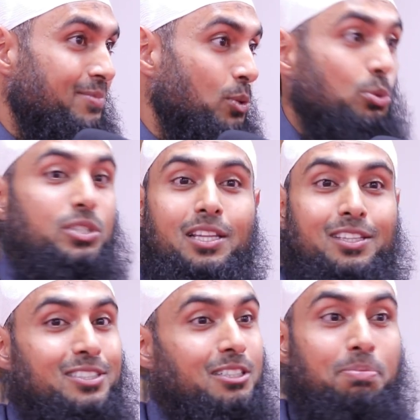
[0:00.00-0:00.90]
Who said
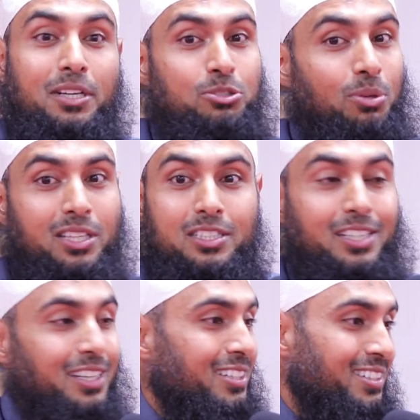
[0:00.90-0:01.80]
this is a praiseworthy
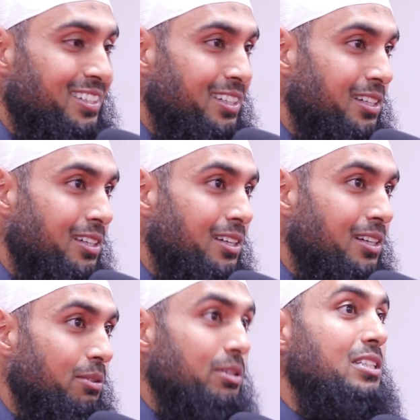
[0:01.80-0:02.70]
trait
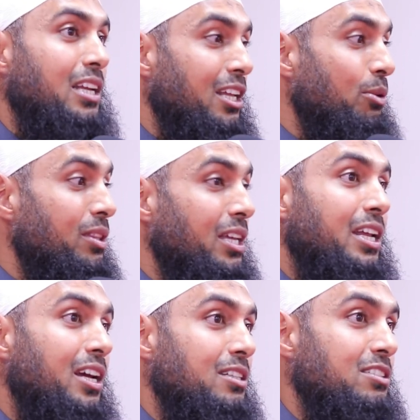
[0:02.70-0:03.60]
when dealing with the
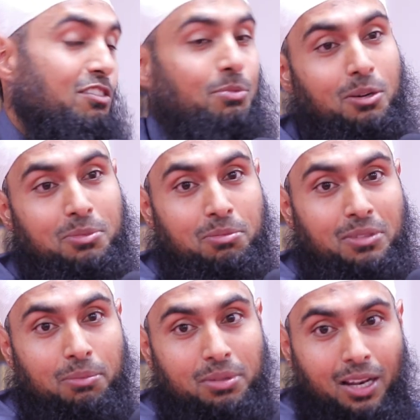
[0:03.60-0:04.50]
inheritance of Muhammad
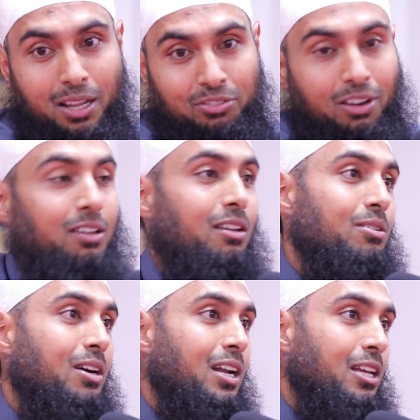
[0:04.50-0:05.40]
ibn Abdullah
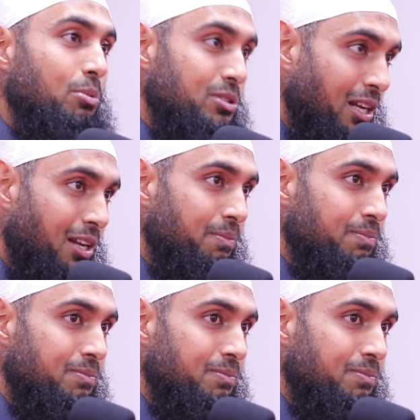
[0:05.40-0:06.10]
sallallahu alayhi wa sallam?